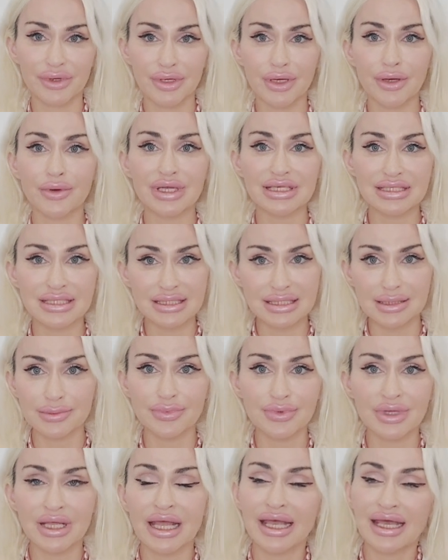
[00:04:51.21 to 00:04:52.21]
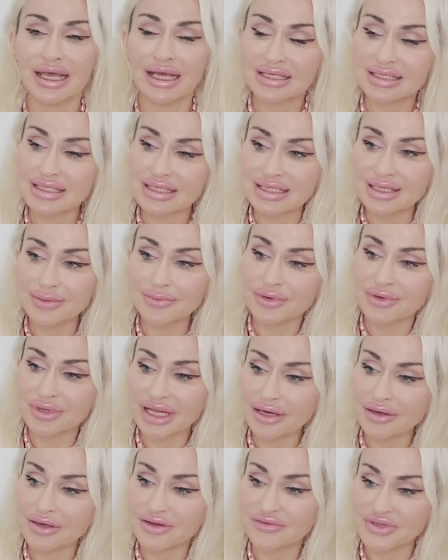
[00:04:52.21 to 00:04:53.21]
It's a simple
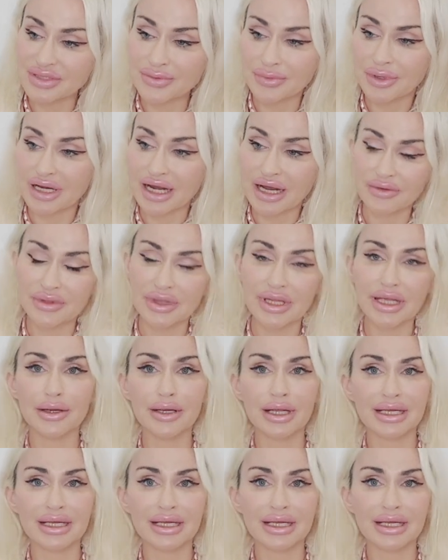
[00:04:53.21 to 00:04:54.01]
narrative to put out there,